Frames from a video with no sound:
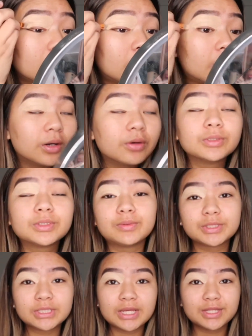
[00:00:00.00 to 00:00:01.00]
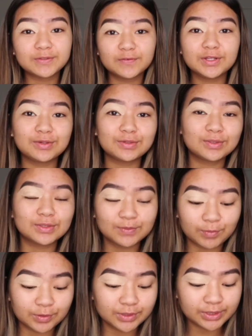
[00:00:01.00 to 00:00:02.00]
Oh, I also want to say this video is not
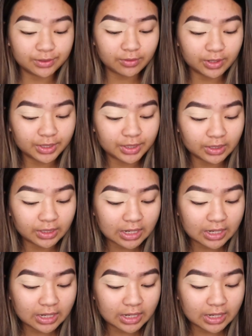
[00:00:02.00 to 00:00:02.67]
sponsored or anything.